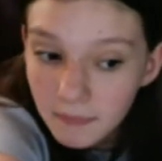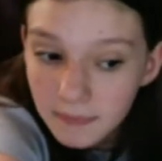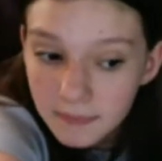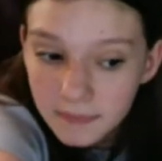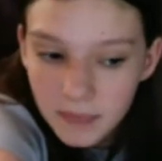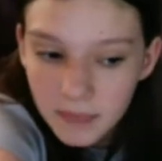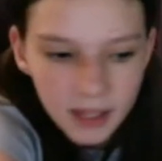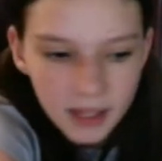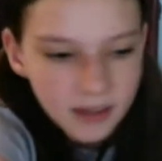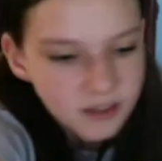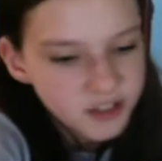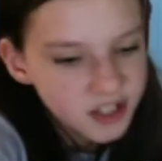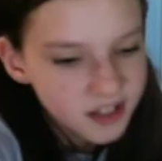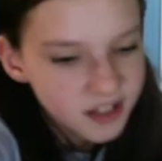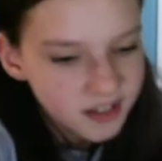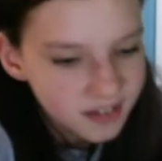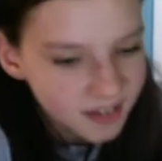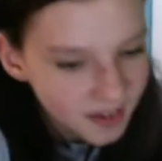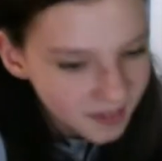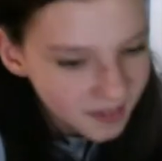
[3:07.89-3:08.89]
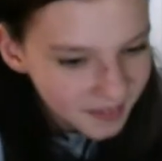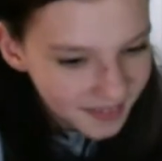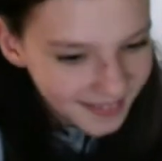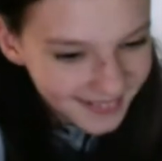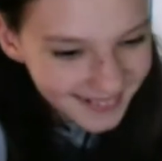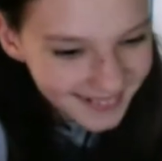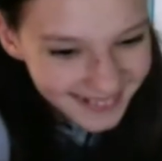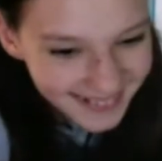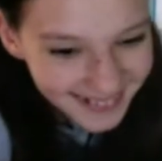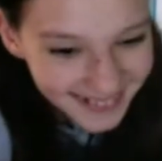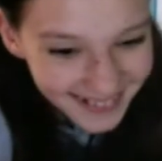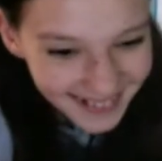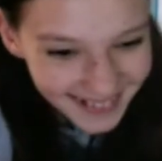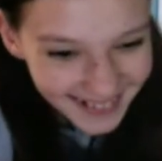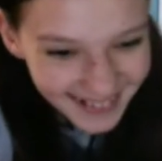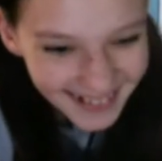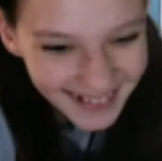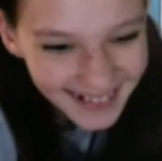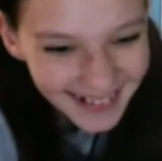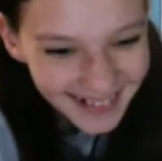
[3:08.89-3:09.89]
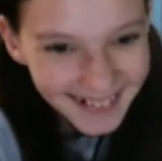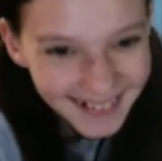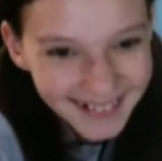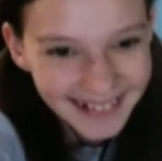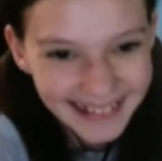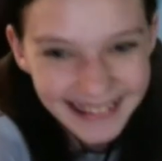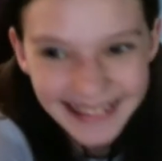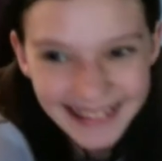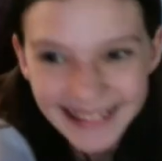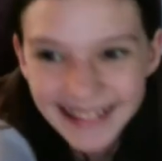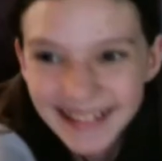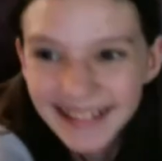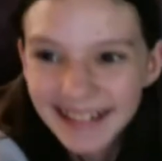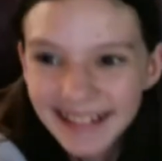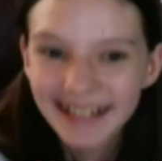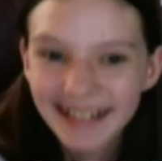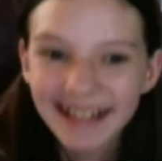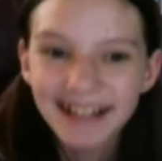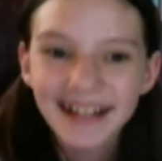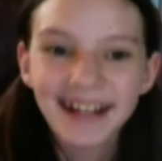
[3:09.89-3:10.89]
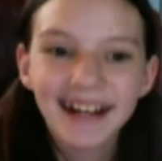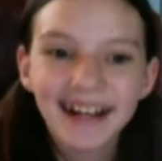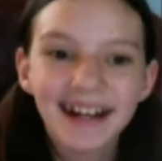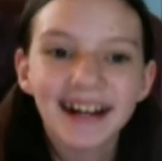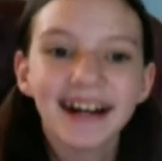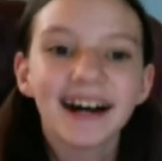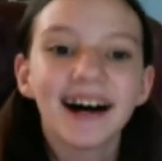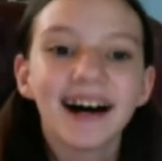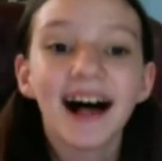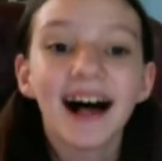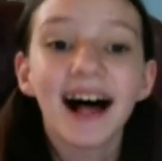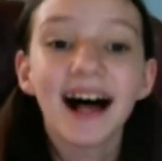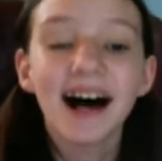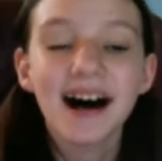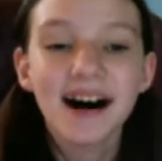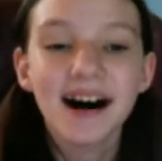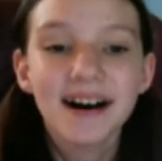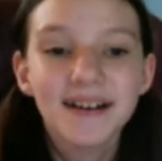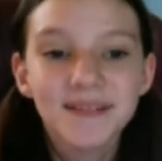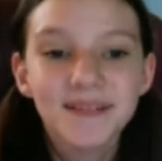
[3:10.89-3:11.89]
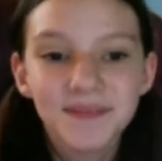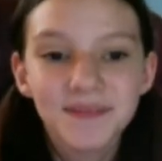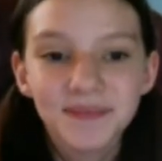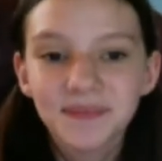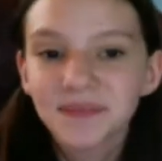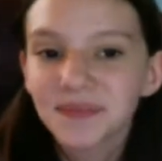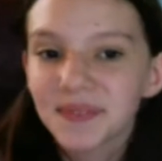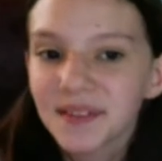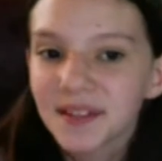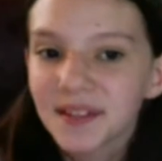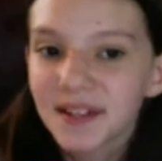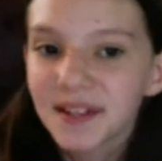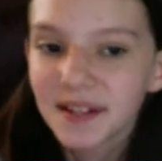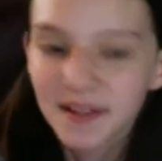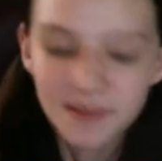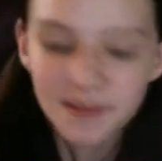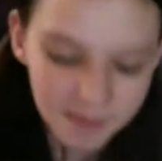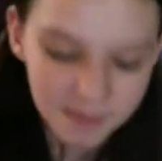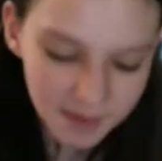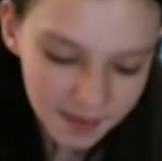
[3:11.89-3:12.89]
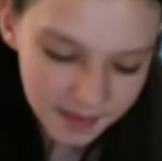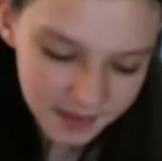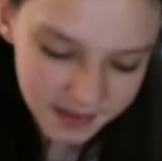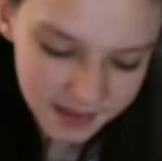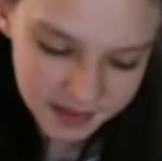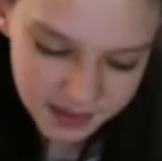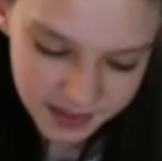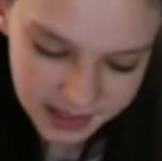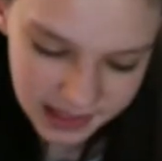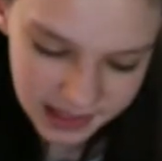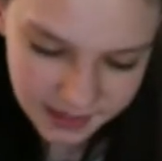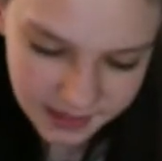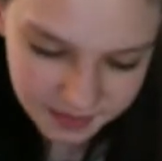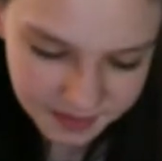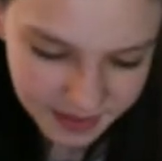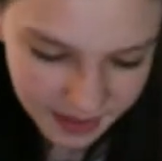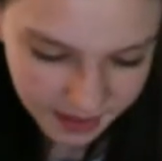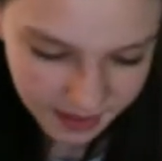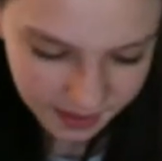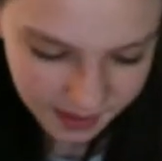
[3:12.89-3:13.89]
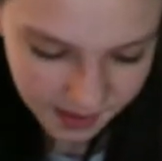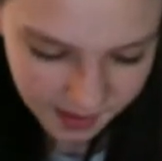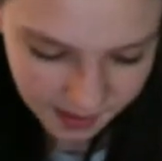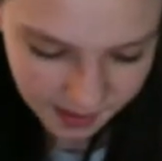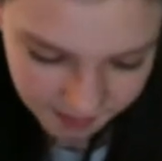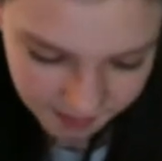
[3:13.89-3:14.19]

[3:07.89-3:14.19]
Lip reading: Yeah, the chair didn't go. Okay. But we're going to choose a different color.